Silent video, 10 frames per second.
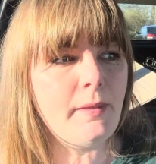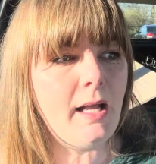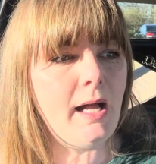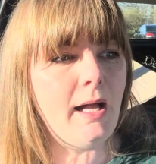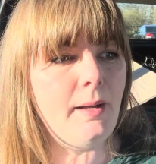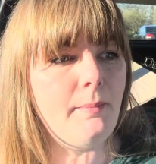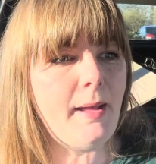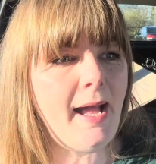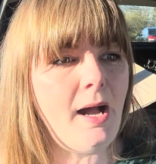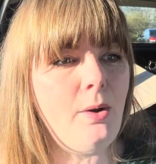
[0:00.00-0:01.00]

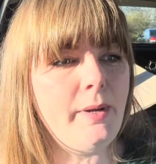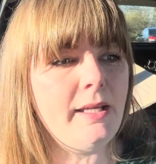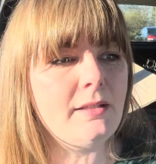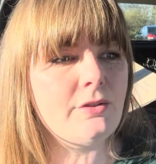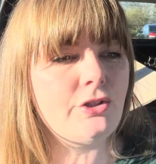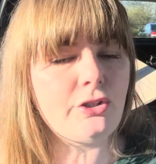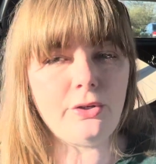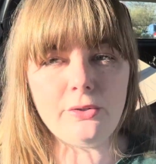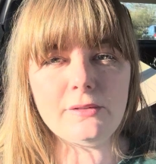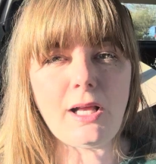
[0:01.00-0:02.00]
how it
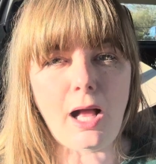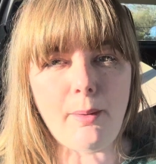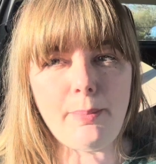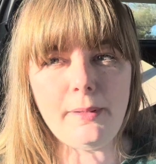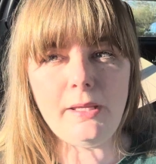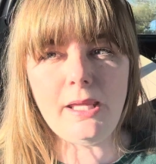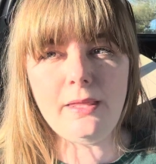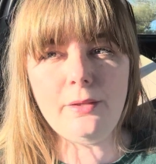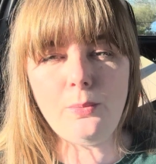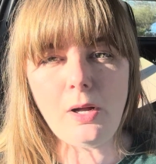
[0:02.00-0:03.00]
shows up
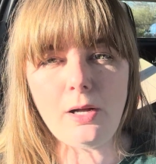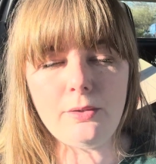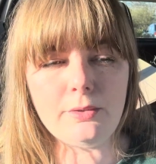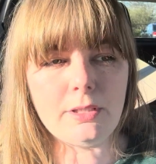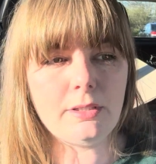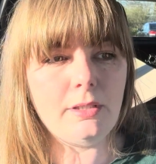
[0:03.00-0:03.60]
in the world,